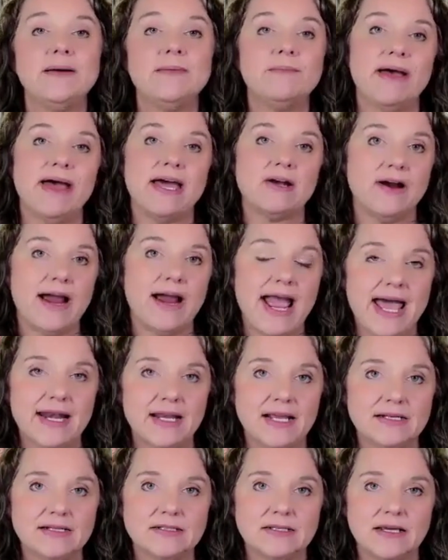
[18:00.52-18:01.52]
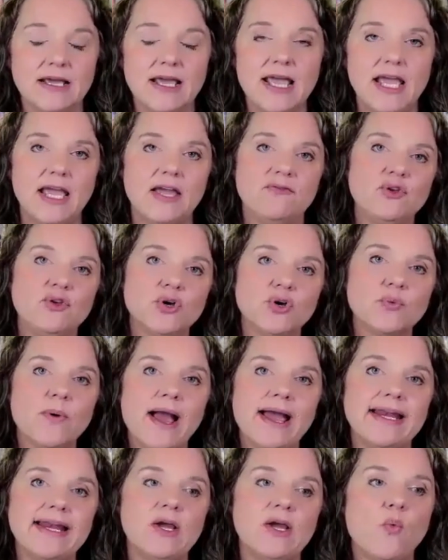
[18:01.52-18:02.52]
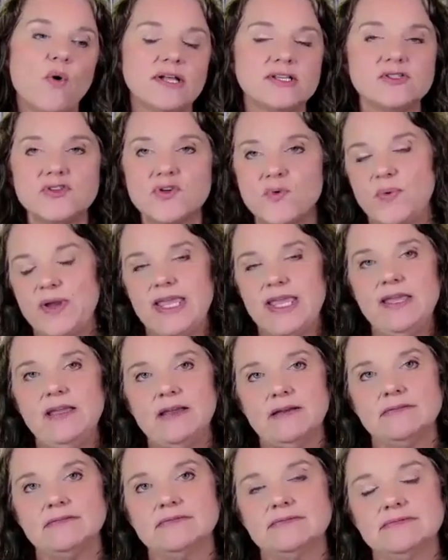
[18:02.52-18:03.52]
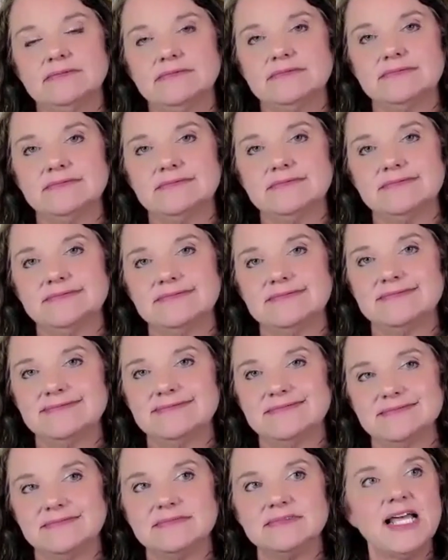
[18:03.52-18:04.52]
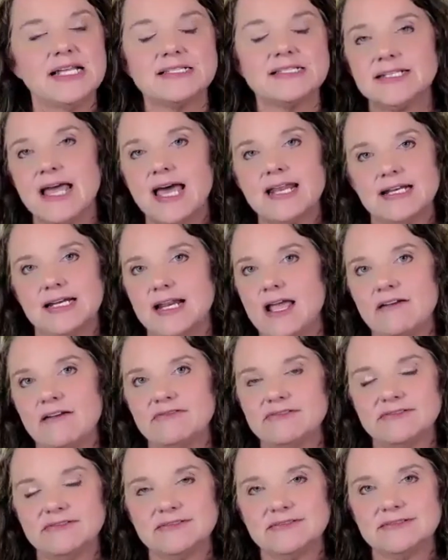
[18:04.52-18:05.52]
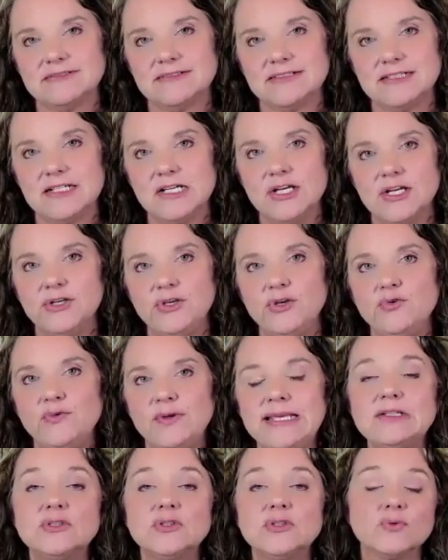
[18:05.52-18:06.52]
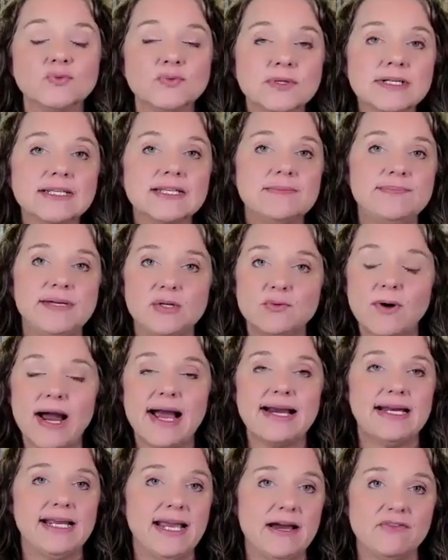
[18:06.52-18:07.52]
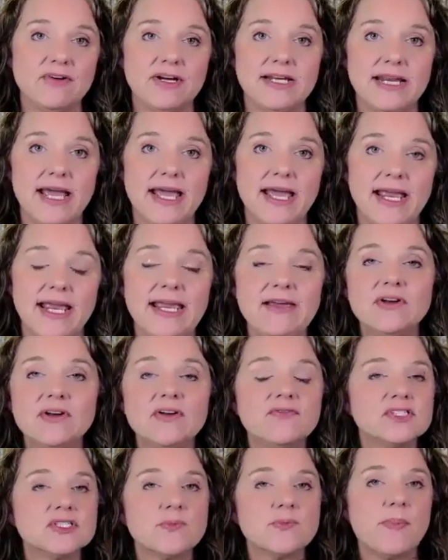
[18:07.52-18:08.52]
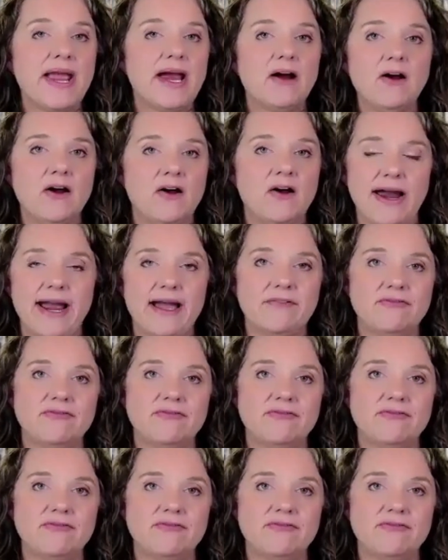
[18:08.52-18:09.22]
better at it. If you're writing once a week, that's not enough. You need to really be writing every day, even if it's a paragraph.